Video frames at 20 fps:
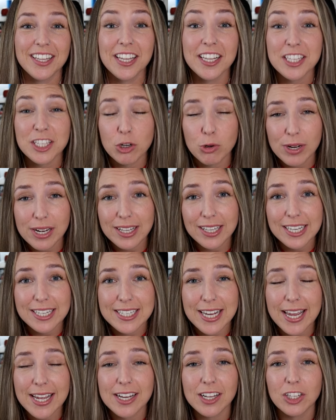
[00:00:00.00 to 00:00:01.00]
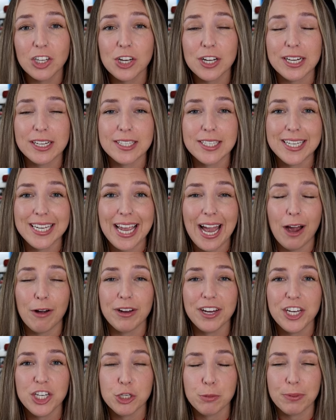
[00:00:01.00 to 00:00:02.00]
Let's quickly take a look and see how
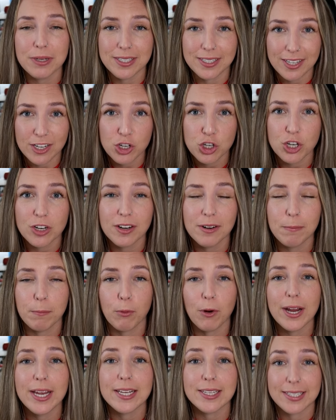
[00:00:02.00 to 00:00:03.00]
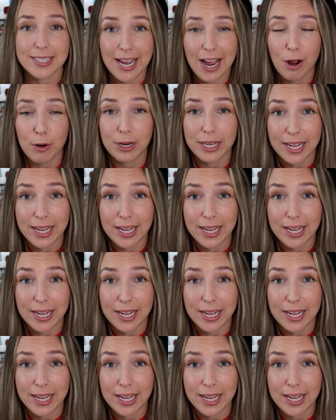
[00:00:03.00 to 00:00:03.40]
each position breaks down